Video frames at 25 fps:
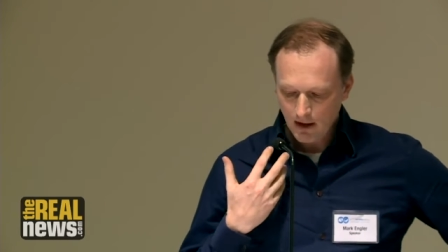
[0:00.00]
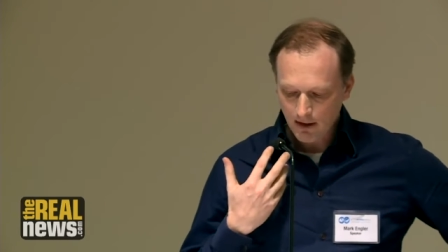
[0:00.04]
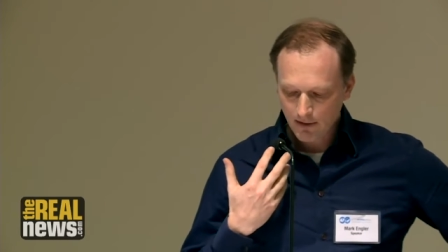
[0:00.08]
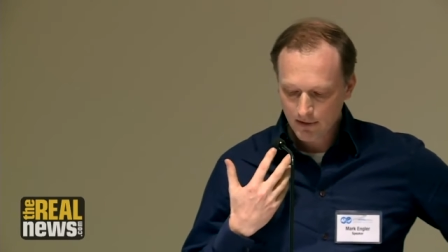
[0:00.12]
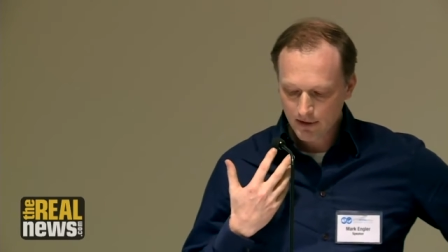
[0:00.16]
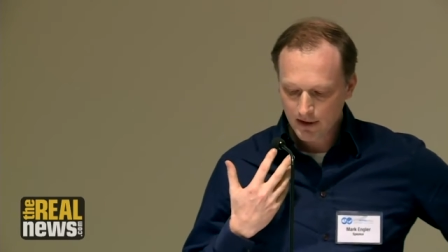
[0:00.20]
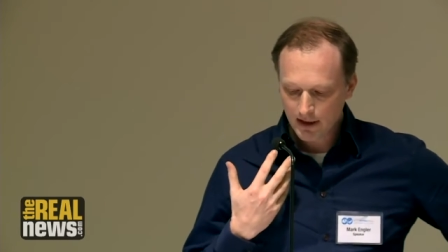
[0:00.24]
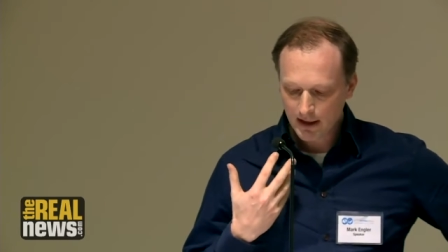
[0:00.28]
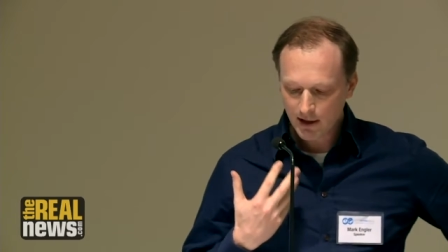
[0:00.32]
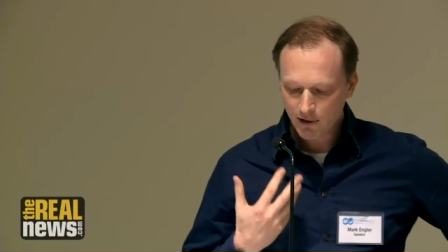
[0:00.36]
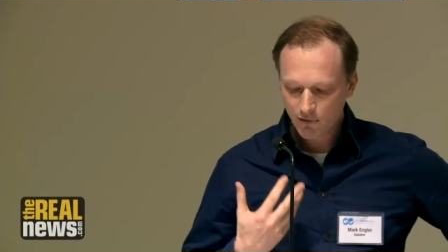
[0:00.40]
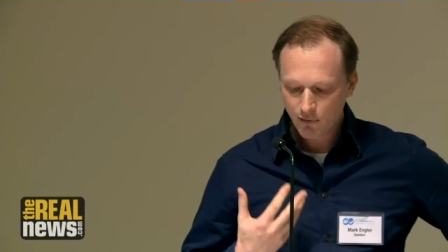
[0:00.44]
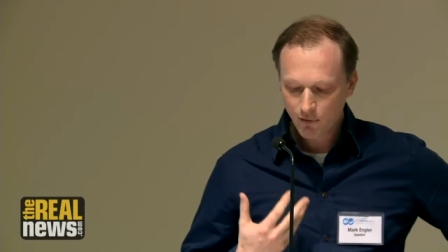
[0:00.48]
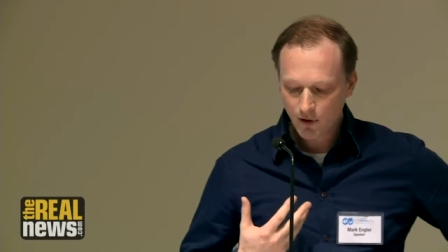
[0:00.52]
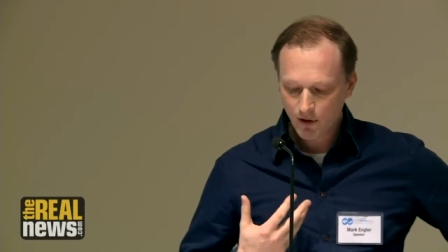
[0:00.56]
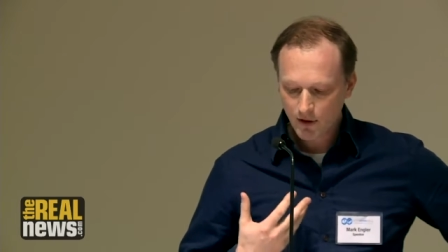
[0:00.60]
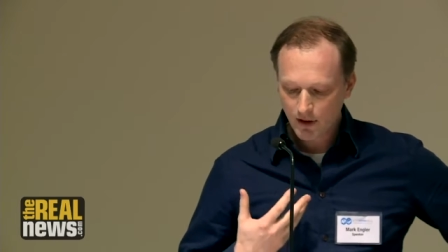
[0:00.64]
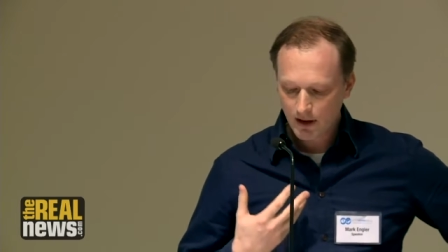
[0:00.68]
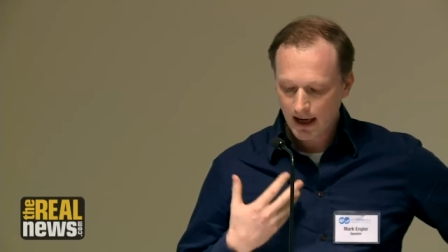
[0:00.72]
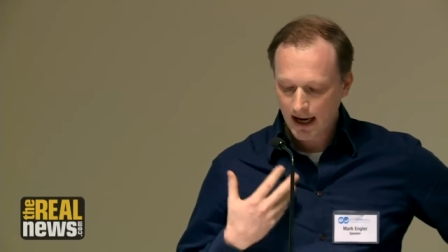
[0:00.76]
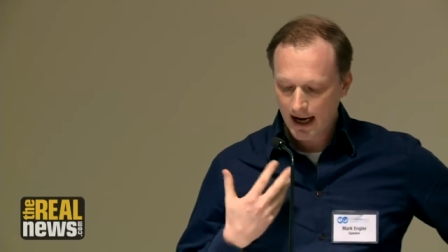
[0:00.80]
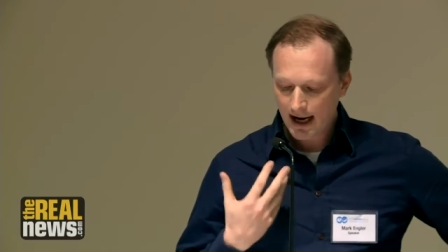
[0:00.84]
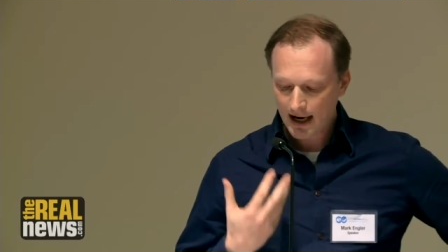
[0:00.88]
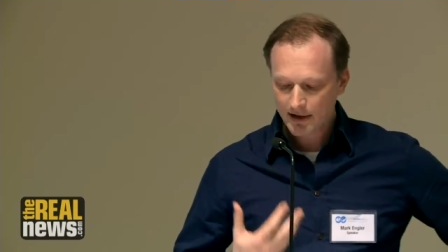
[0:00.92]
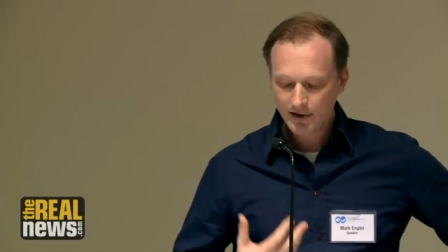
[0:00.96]
These
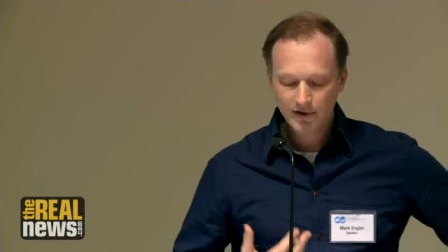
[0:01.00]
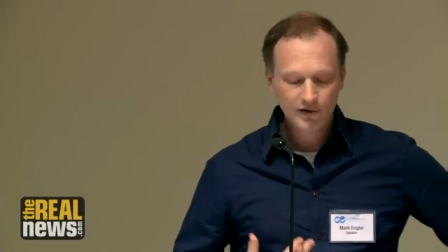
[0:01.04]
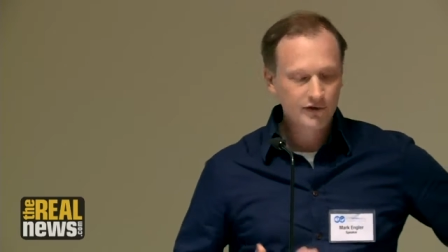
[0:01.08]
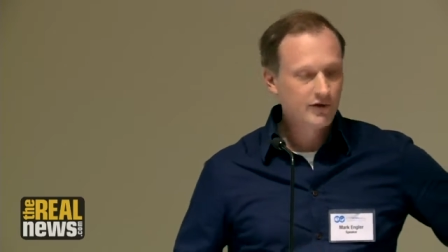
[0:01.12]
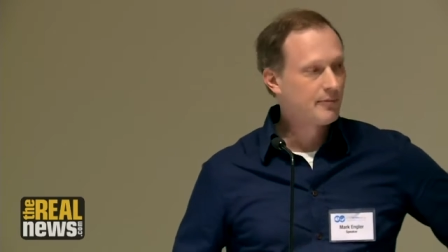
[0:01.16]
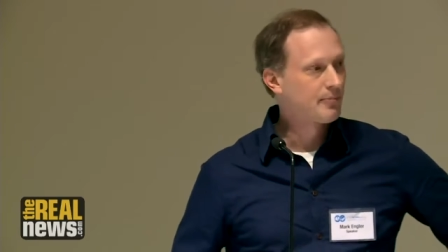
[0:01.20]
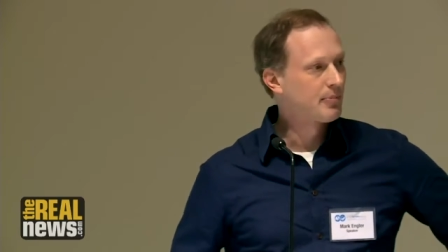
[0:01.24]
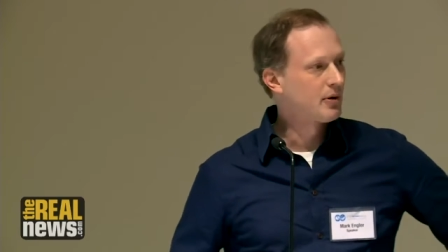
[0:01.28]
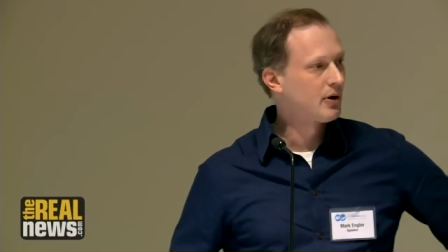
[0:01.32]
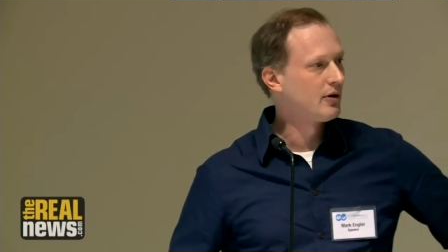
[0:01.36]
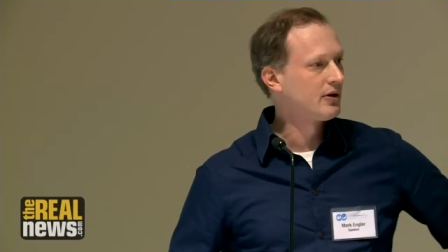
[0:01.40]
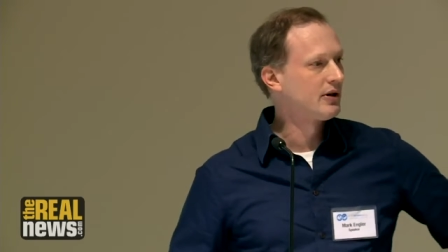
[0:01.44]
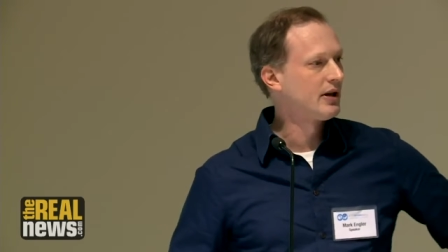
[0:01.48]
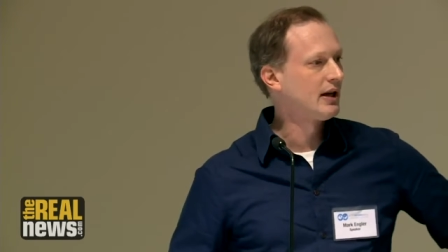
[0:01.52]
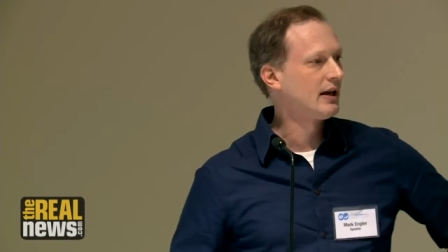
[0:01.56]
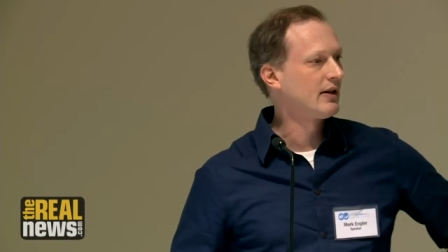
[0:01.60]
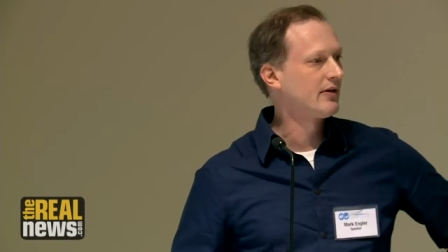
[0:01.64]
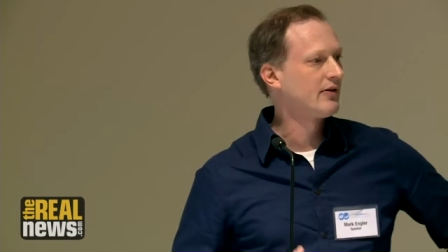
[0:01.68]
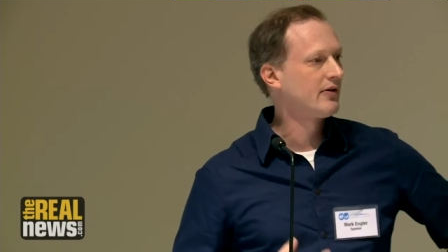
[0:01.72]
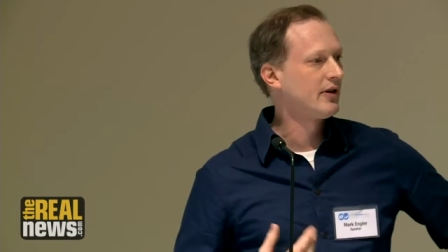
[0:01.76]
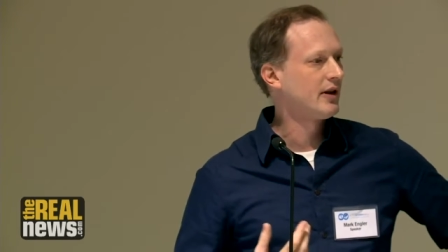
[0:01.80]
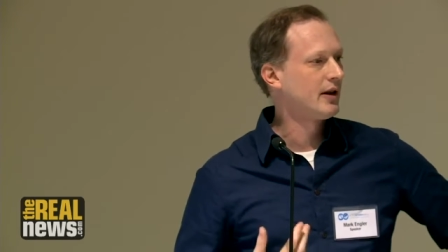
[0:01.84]
were actions to protest